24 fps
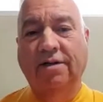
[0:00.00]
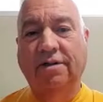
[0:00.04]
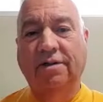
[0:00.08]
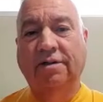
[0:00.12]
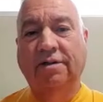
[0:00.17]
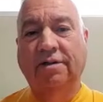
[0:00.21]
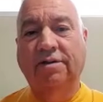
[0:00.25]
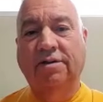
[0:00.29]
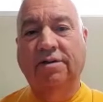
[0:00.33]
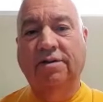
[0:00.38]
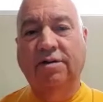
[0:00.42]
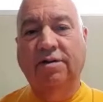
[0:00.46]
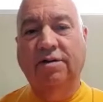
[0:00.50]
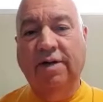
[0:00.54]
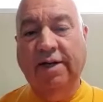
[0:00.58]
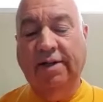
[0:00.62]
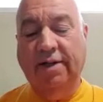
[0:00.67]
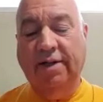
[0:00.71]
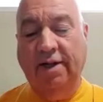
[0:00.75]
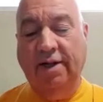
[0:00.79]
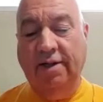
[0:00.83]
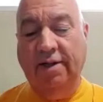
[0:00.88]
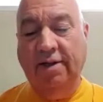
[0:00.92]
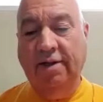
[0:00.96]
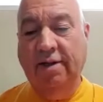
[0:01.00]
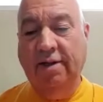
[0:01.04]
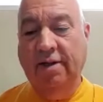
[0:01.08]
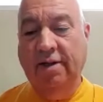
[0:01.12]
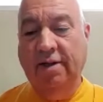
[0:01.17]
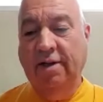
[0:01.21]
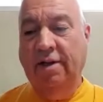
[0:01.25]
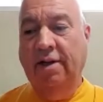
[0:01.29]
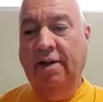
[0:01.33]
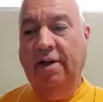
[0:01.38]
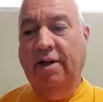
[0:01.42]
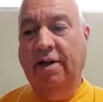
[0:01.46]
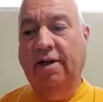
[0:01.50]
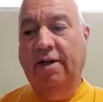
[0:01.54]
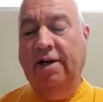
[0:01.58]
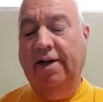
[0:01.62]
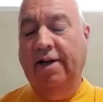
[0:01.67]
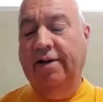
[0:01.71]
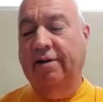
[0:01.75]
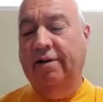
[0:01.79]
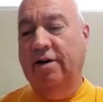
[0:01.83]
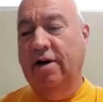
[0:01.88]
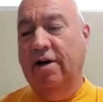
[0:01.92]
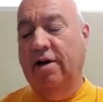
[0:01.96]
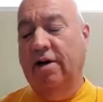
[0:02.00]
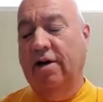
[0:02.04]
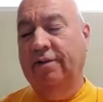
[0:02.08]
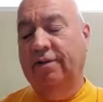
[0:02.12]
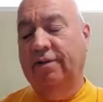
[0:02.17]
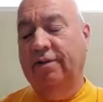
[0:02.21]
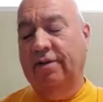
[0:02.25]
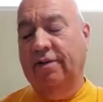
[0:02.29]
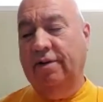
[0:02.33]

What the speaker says: and so on like that. Later on,